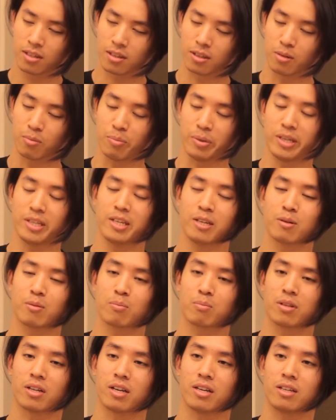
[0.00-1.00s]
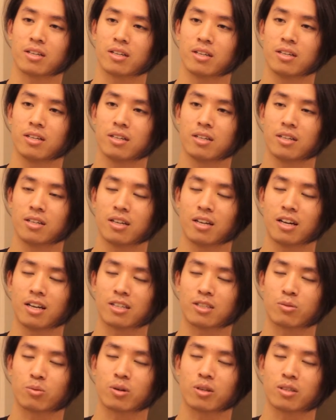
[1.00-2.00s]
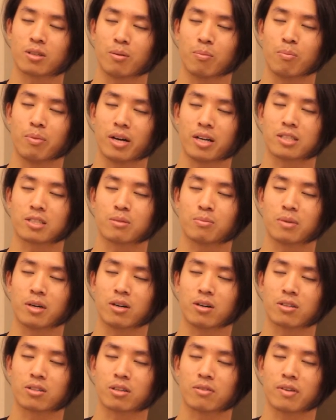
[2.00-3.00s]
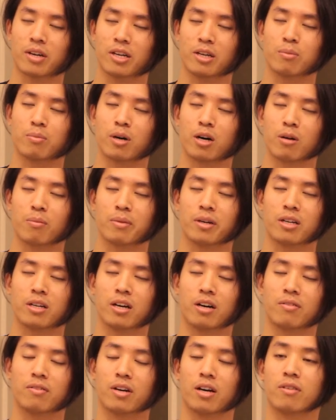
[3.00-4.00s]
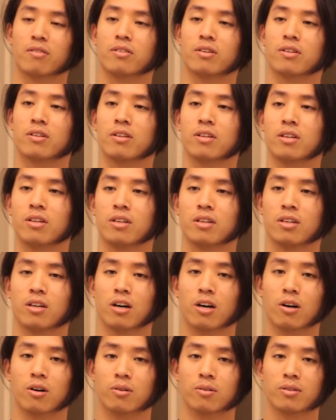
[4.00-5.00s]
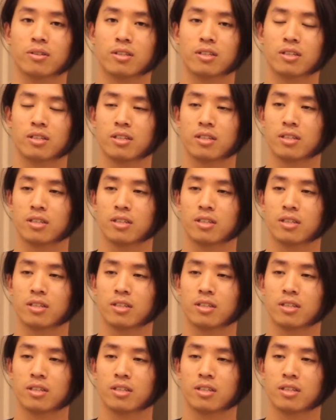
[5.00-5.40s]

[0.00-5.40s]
The medium blend has one of the best smells of any pomade I've ever owned.